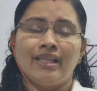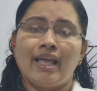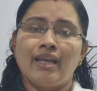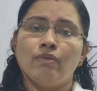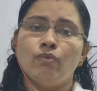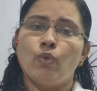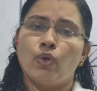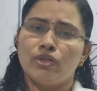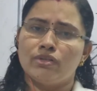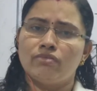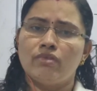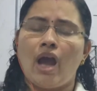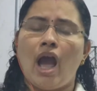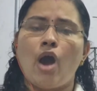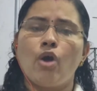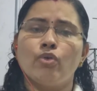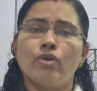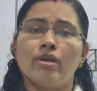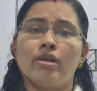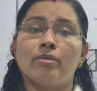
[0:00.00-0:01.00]
then
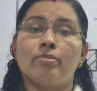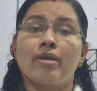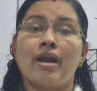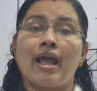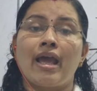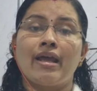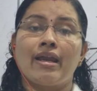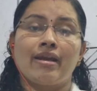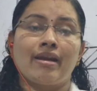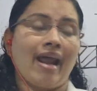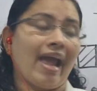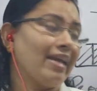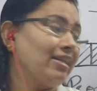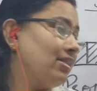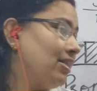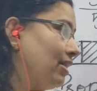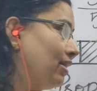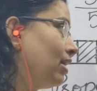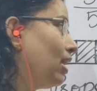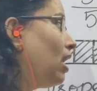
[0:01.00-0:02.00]
how you will be
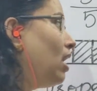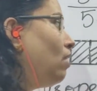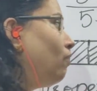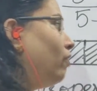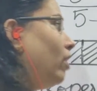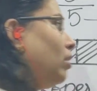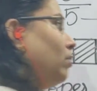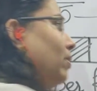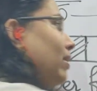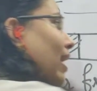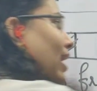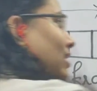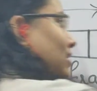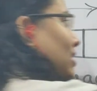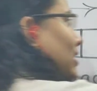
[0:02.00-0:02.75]
writing? We will be